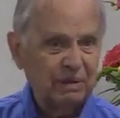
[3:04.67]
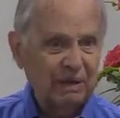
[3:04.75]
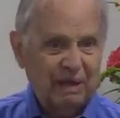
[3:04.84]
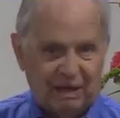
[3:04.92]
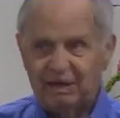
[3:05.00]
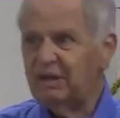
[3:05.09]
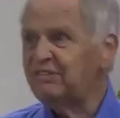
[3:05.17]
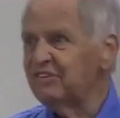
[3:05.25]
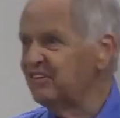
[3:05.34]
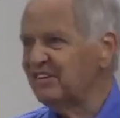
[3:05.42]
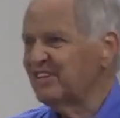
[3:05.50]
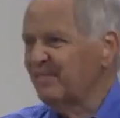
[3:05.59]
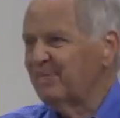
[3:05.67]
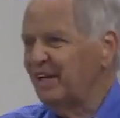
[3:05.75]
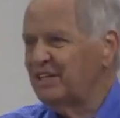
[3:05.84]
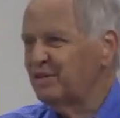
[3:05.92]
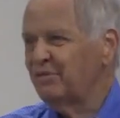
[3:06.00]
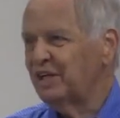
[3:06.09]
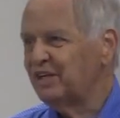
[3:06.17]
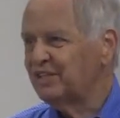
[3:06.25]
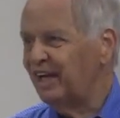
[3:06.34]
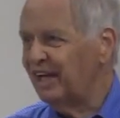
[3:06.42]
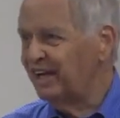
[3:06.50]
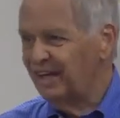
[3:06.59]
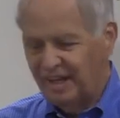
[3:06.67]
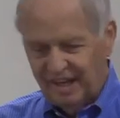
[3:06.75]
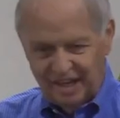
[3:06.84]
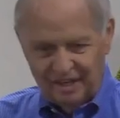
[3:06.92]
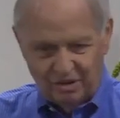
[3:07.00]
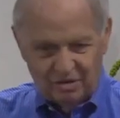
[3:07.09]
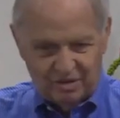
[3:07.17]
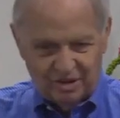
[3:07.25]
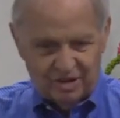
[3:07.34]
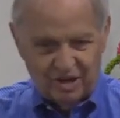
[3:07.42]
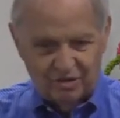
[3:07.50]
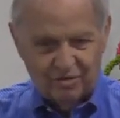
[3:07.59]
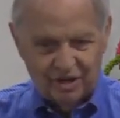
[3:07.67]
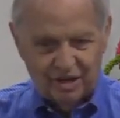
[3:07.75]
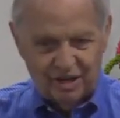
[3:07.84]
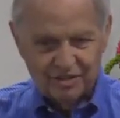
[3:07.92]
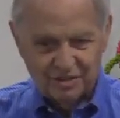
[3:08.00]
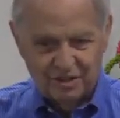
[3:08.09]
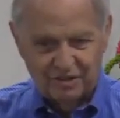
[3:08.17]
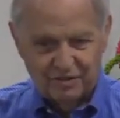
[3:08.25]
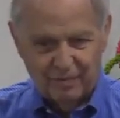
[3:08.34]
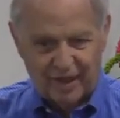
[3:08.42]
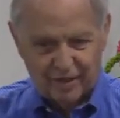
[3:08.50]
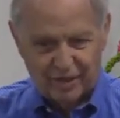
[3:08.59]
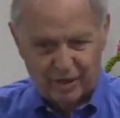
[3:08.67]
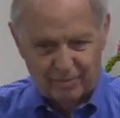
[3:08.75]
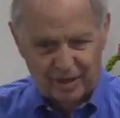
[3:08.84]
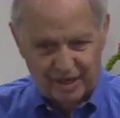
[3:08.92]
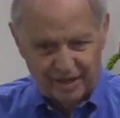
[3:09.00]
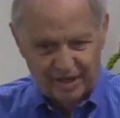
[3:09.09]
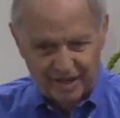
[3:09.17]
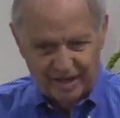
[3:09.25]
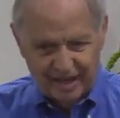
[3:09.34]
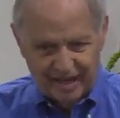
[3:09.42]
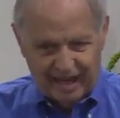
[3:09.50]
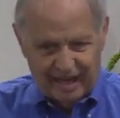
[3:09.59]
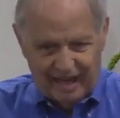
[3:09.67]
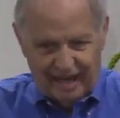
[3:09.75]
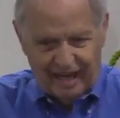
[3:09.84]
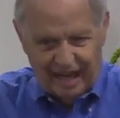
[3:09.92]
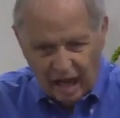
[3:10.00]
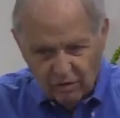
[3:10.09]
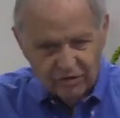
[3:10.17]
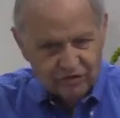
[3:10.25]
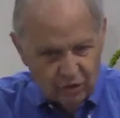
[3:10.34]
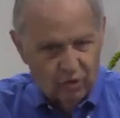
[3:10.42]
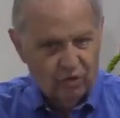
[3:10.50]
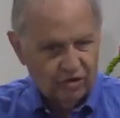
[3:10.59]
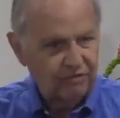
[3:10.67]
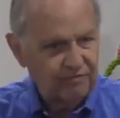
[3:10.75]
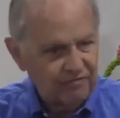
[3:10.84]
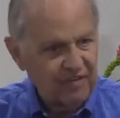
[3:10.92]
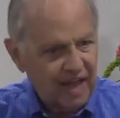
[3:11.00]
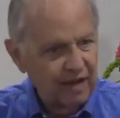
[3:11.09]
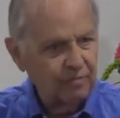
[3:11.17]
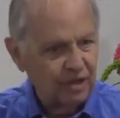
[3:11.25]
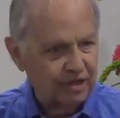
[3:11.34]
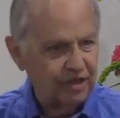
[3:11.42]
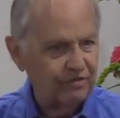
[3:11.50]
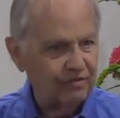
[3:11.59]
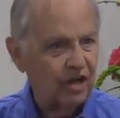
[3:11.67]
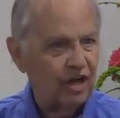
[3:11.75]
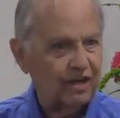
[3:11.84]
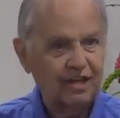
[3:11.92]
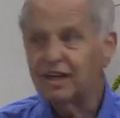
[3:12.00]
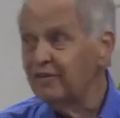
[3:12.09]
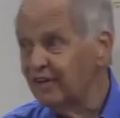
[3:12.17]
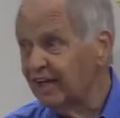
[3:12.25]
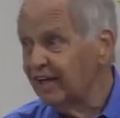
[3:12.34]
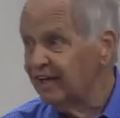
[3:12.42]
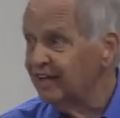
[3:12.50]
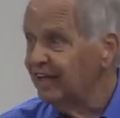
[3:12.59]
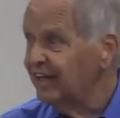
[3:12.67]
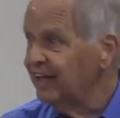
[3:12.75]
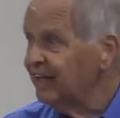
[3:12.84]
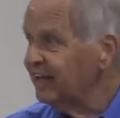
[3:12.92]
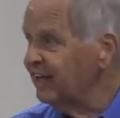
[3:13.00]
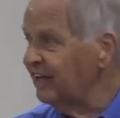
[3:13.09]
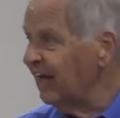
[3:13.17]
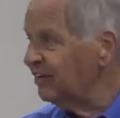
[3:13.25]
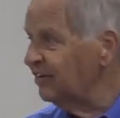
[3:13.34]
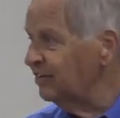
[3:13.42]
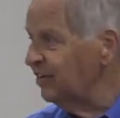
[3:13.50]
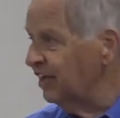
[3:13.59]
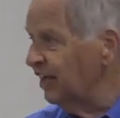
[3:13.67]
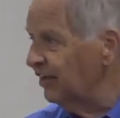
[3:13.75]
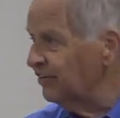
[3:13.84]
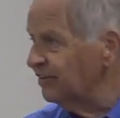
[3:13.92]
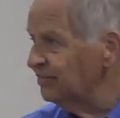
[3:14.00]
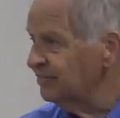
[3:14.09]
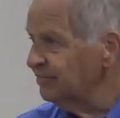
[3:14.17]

It isn't just a place we attend. A local congregation is meant to be a household, a family of God, living and connected together.